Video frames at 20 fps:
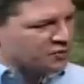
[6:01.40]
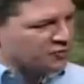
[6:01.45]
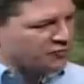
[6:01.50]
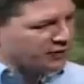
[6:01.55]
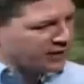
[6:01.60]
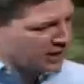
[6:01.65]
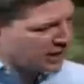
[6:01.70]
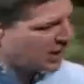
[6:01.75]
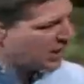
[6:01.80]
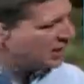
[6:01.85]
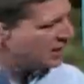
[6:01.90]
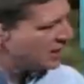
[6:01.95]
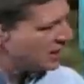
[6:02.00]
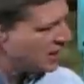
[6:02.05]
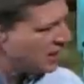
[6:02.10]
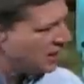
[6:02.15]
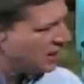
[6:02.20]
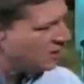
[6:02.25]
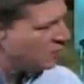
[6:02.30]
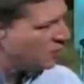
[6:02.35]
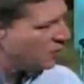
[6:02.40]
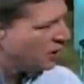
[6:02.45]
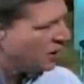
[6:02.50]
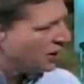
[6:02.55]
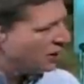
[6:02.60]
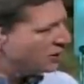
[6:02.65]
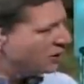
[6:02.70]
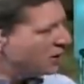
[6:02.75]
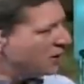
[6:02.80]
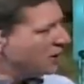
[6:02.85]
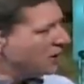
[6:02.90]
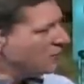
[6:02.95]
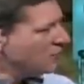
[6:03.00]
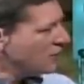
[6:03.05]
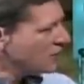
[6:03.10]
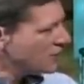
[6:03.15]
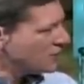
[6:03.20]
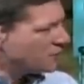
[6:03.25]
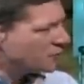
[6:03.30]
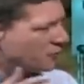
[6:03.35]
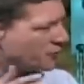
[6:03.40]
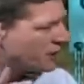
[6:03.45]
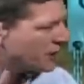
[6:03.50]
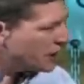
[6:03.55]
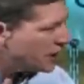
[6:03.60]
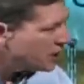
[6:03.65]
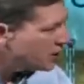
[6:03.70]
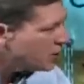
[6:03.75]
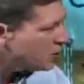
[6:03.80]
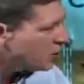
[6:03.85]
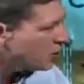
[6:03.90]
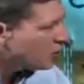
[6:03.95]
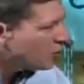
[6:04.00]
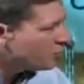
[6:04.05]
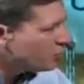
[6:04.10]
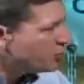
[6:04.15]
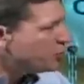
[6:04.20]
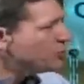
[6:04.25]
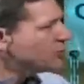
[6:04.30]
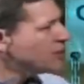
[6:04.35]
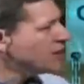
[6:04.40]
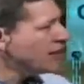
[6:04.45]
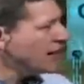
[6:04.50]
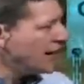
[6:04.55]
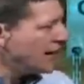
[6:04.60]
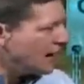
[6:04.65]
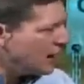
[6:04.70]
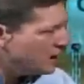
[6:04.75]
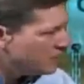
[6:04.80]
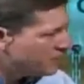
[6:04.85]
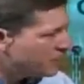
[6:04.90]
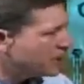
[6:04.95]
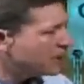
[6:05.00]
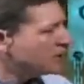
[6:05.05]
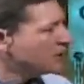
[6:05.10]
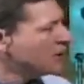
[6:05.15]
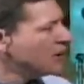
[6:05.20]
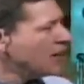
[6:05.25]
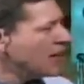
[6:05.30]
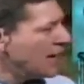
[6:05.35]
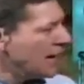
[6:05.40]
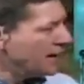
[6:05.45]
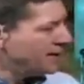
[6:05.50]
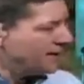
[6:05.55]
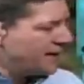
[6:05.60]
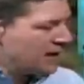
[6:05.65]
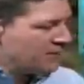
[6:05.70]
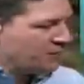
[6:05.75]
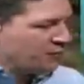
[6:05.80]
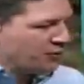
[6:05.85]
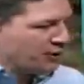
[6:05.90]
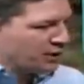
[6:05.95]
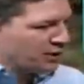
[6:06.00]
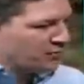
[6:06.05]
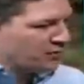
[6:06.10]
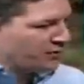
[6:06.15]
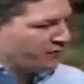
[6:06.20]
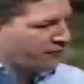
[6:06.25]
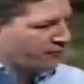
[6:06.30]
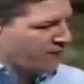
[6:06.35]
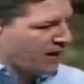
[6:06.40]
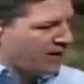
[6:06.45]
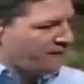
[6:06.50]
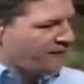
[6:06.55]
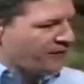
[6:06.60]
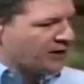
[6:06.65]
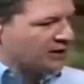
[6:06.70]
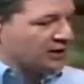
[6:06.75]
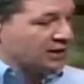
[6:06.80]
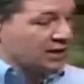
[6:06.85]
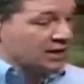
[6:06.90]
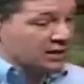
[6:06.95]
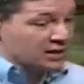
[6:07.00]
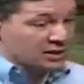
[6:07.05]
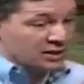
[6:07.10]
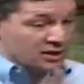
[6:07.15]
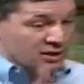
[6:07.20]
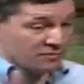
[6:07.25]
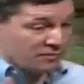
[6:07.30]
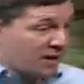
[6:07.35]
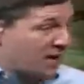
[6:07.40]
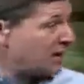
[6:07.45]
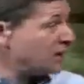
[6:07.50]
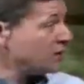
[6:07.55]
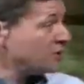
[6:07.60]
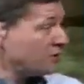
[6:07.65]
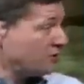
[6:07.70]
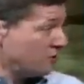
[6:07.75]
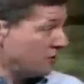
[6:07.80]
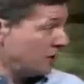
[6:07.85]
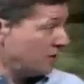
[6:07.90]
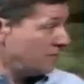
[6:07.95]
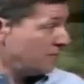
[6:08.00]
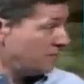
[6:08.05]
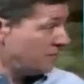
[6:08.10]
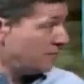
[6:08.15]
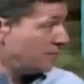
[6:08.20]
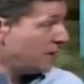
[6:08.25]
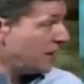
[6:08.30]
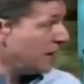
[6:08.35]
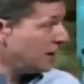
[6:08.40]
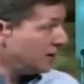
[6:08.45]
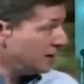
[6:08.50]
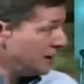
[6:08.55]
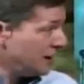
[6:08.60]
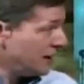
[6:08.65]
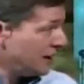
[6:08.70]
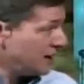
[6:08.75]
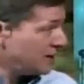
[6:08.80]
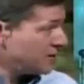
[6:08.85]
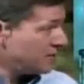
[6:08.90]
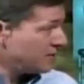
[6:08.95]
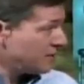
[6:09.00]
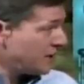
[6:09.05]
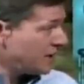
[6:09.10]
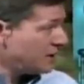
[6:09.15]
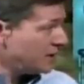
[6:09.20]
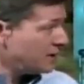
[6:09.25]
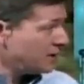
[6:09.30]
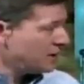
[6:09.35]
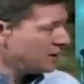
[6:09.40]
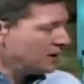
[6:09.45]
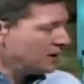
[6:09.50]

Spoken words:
movement in 1991, went to Marine Corps boot camp, and at that point you went from FLDS to the mainstream LDS, right?